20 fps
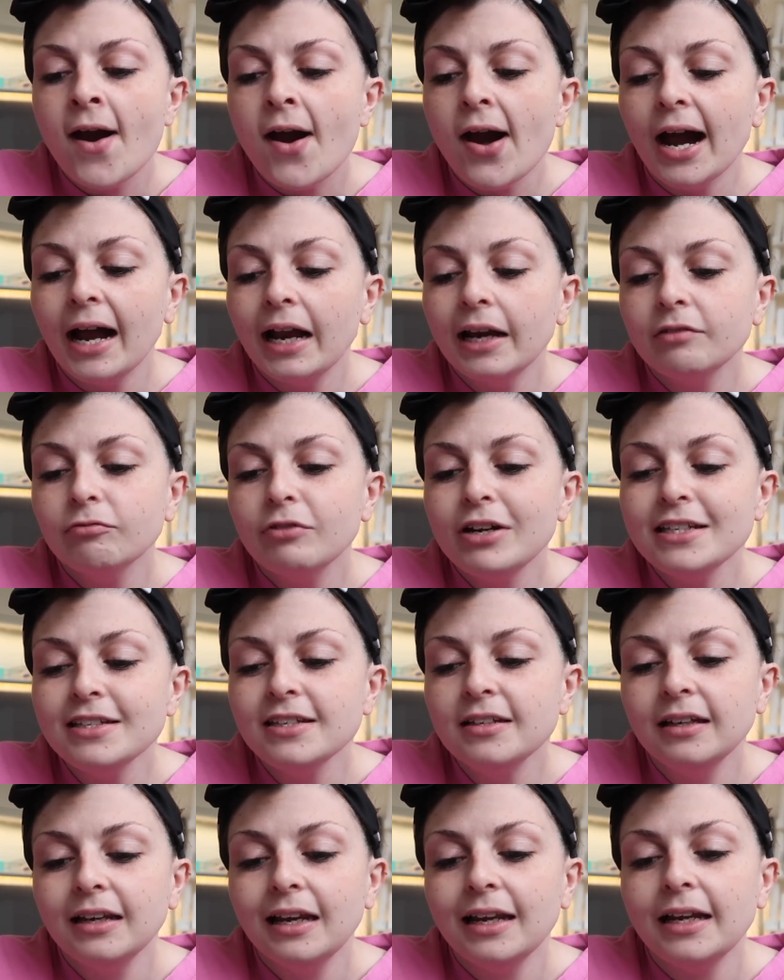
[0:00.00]
And
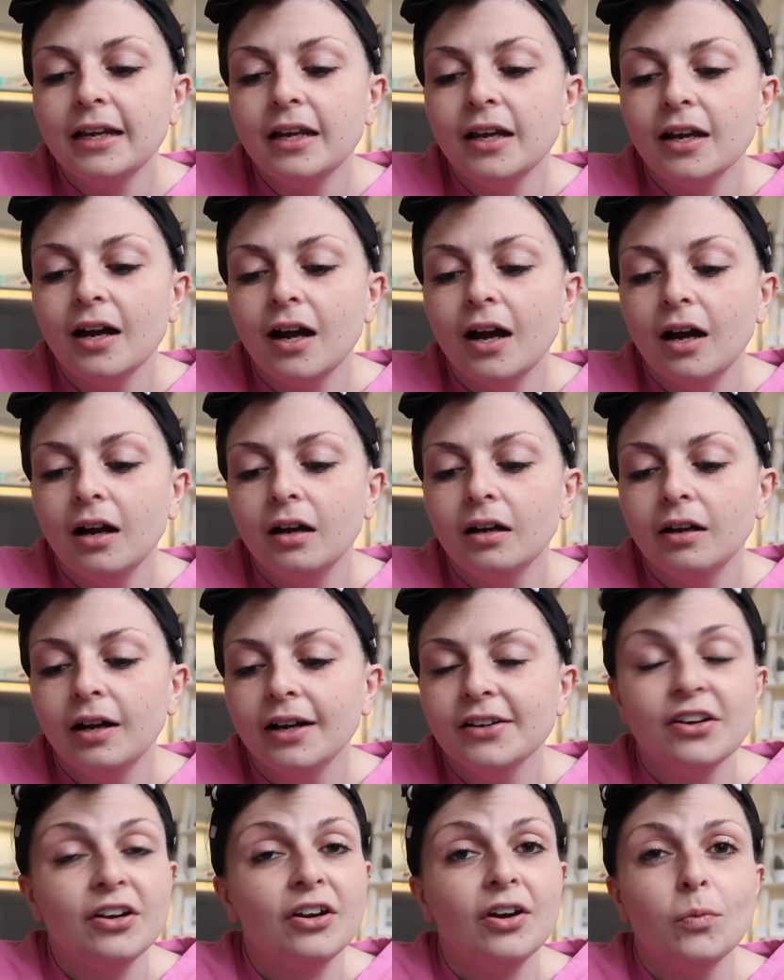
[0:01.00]
recently, I
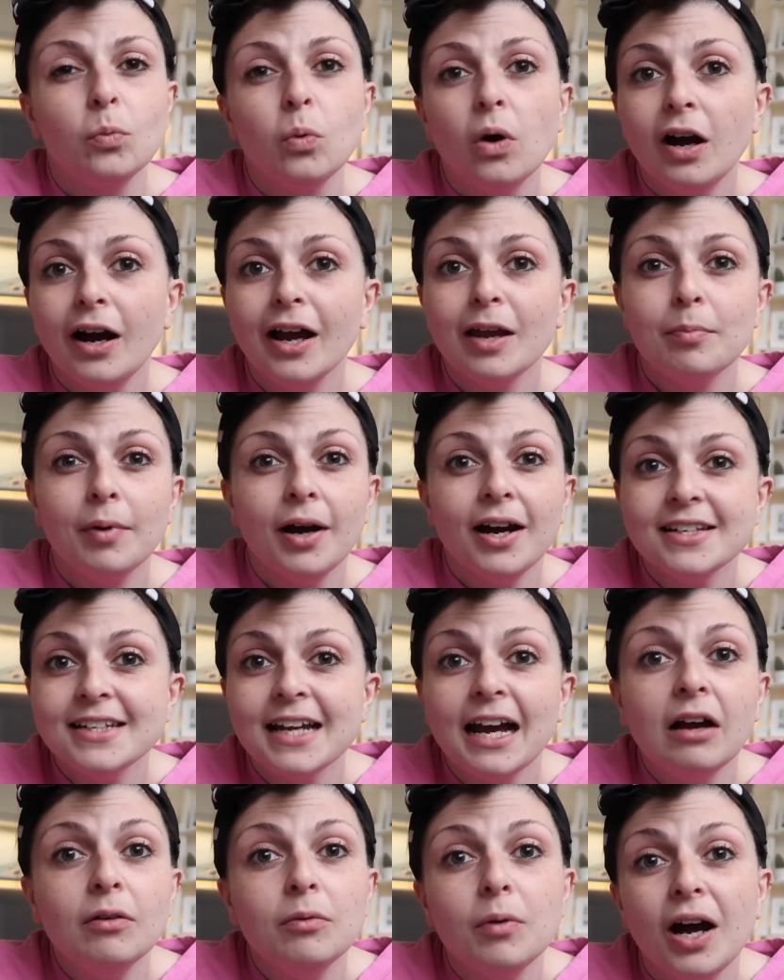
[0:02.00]
don't know why, but I
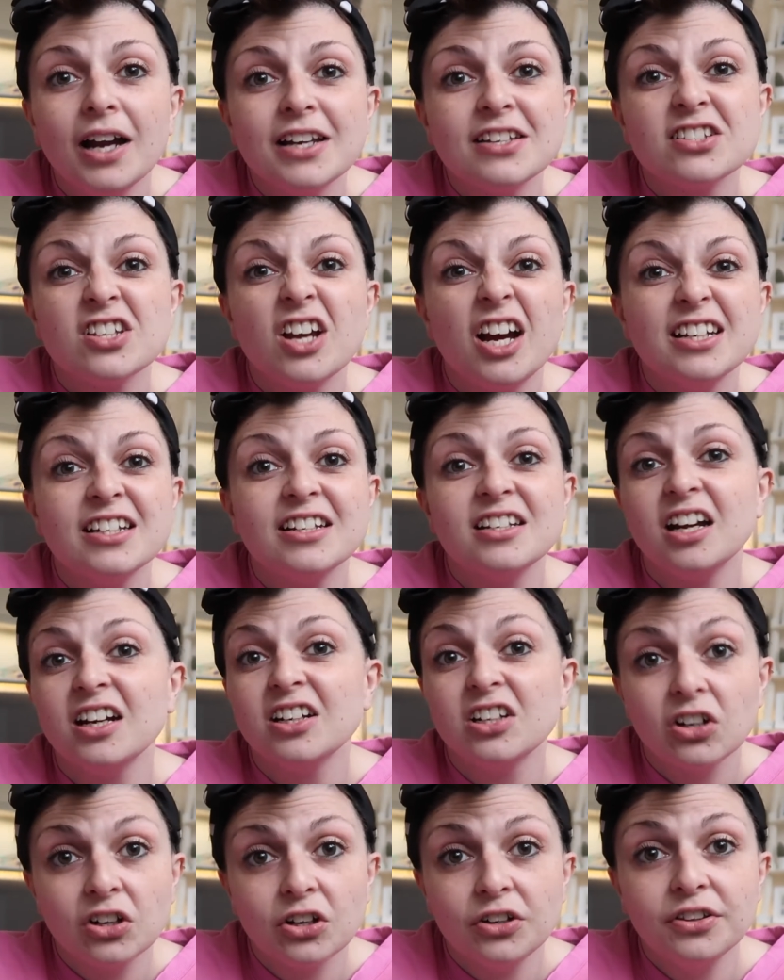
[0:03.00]
decided I'd
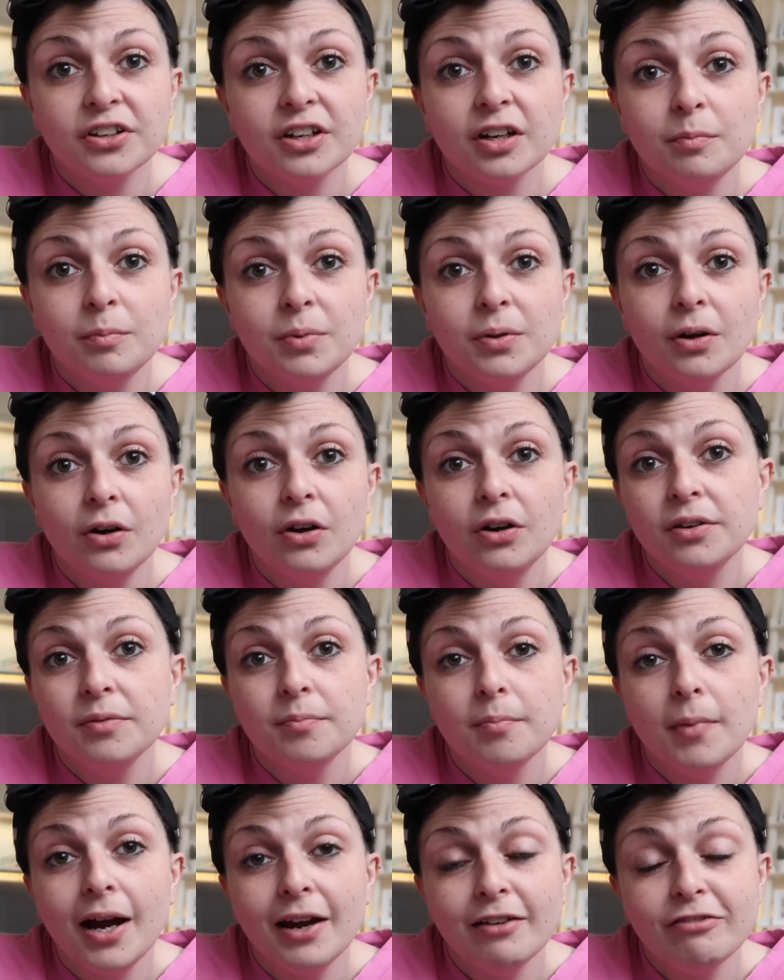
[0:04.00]
look on
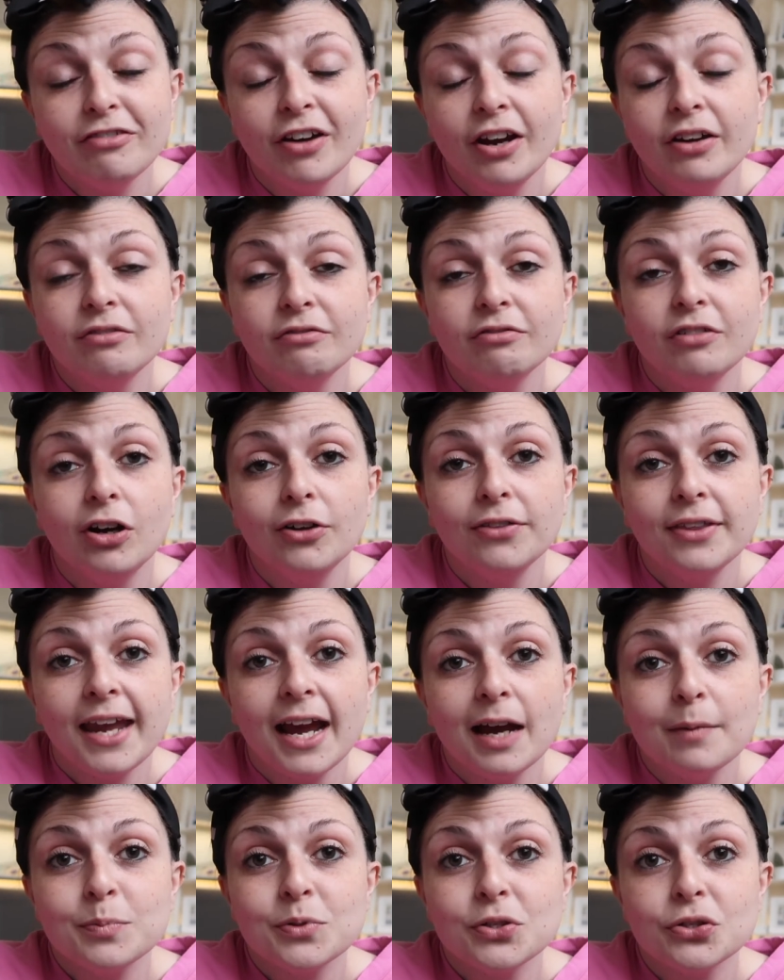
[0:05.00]
my phone on the
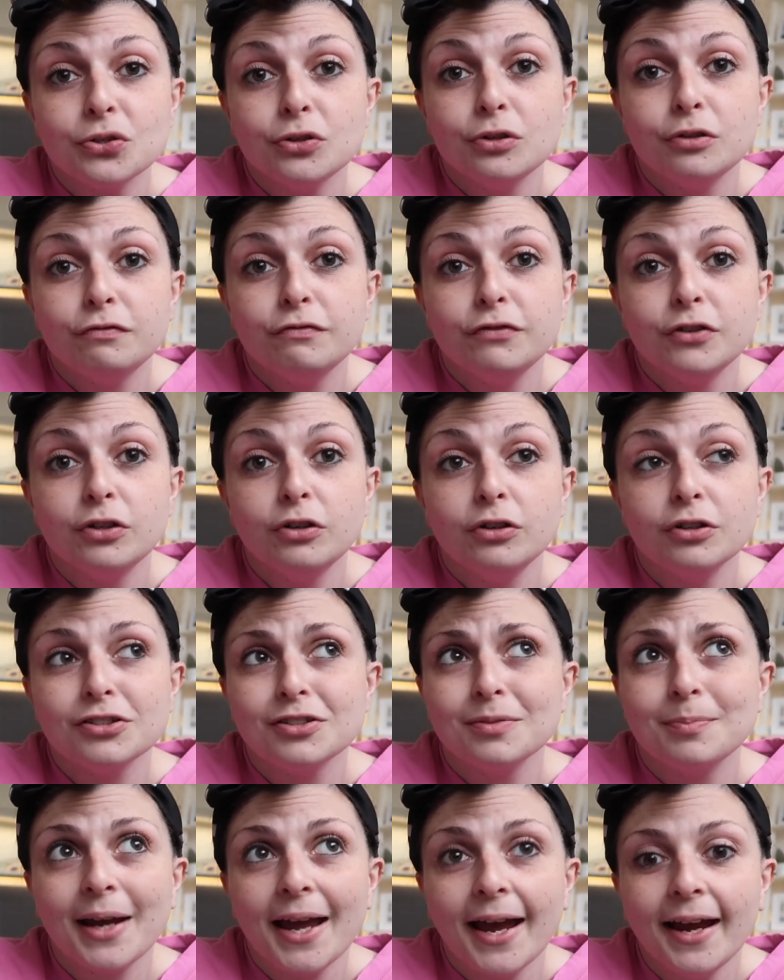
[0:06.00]
App Store for
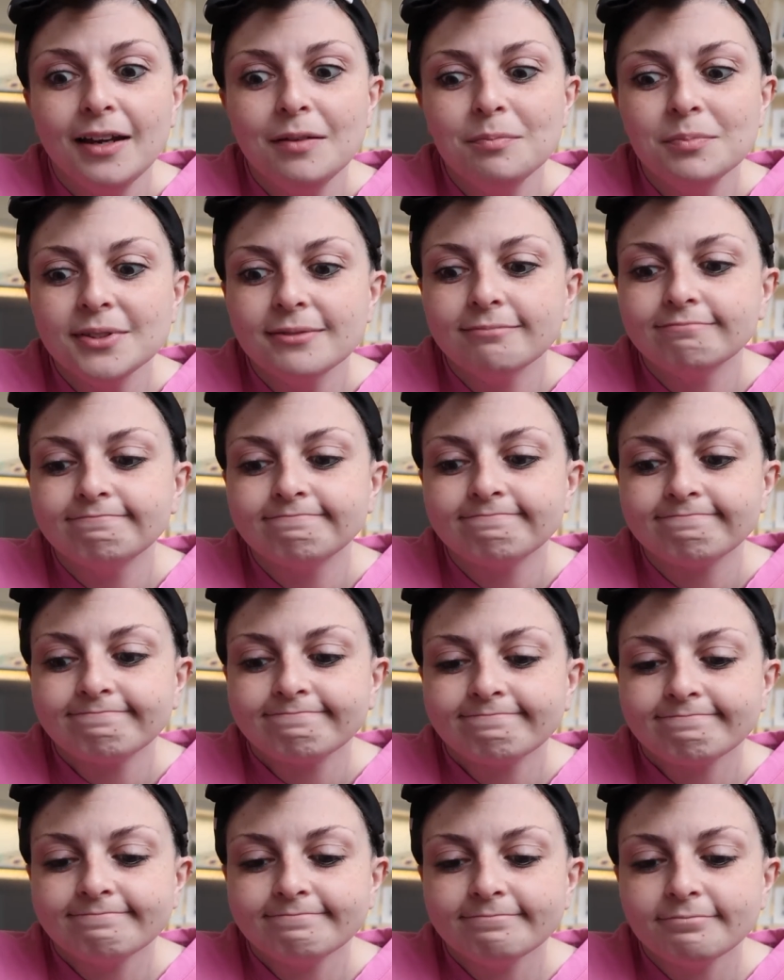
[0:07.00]
some games,
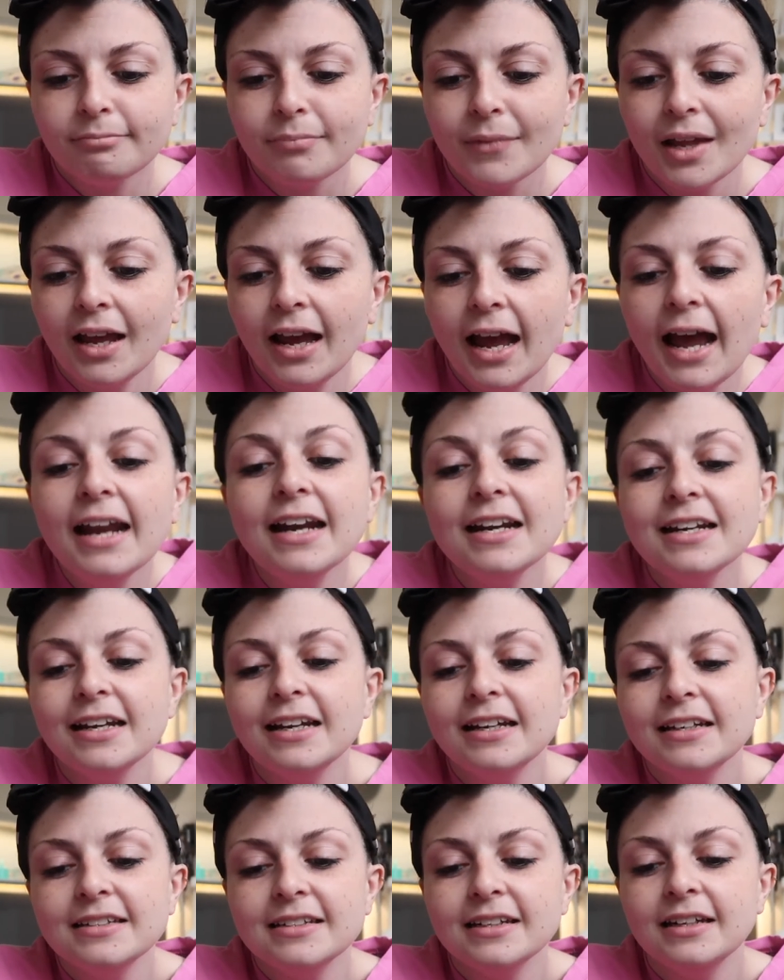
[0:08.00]
and I
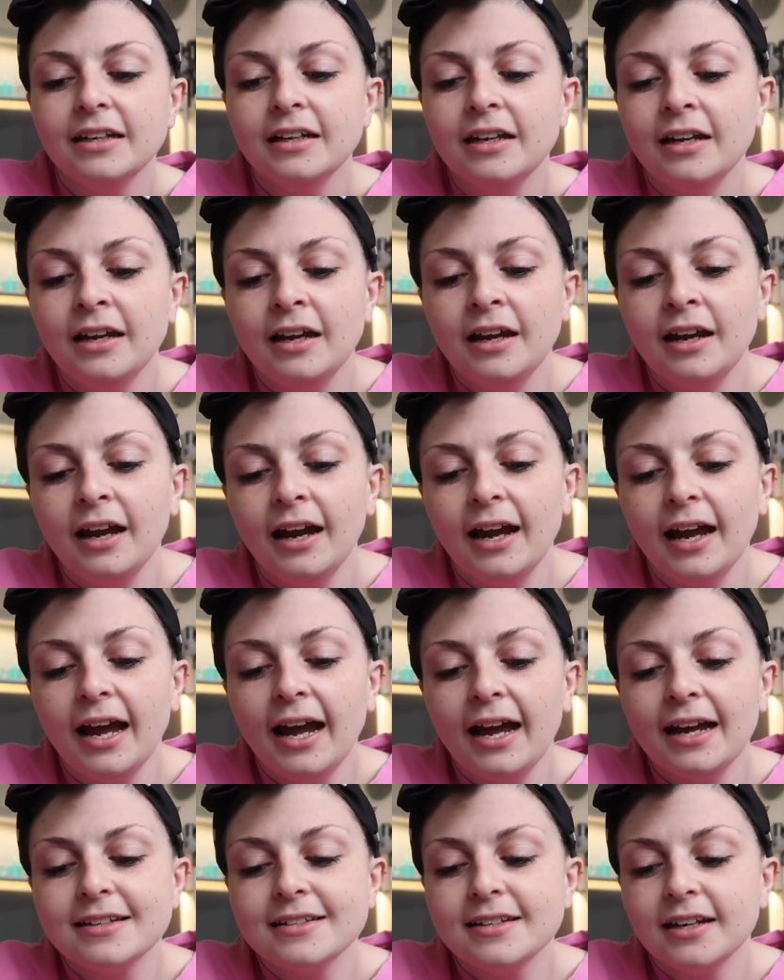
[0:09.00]
did.
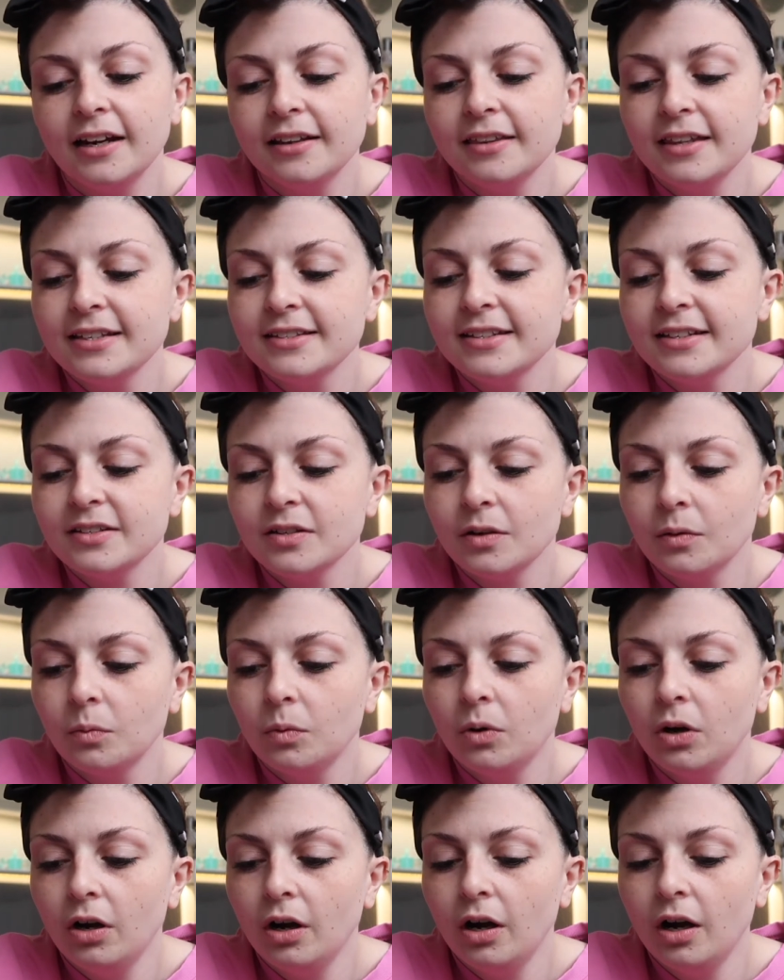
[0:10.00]
And this is
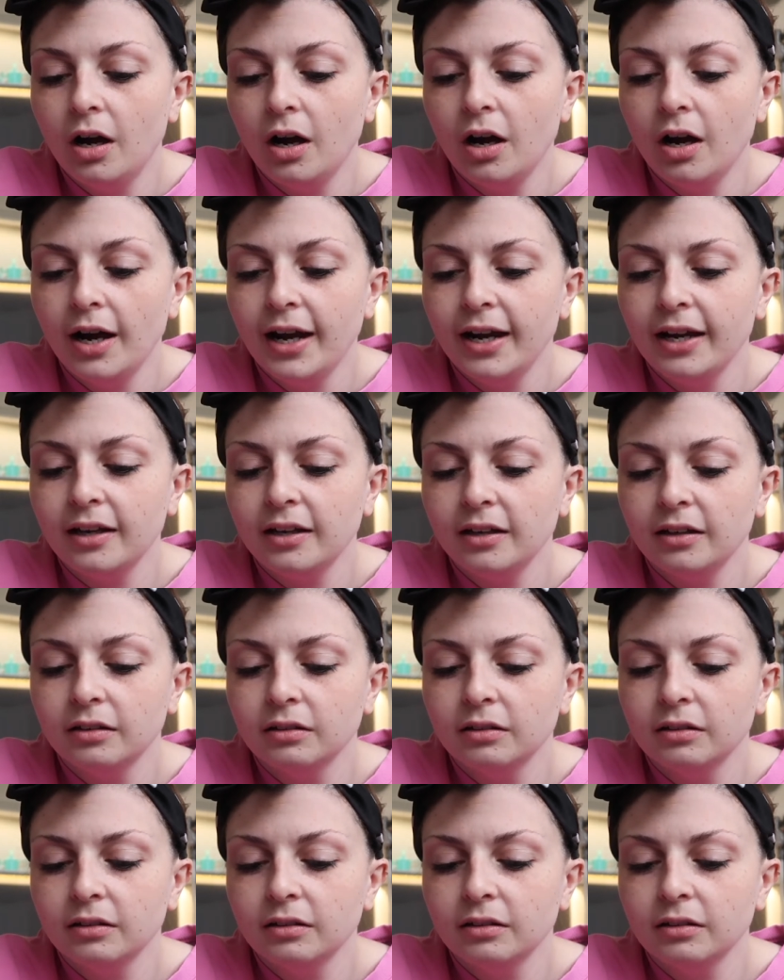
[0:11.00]
what I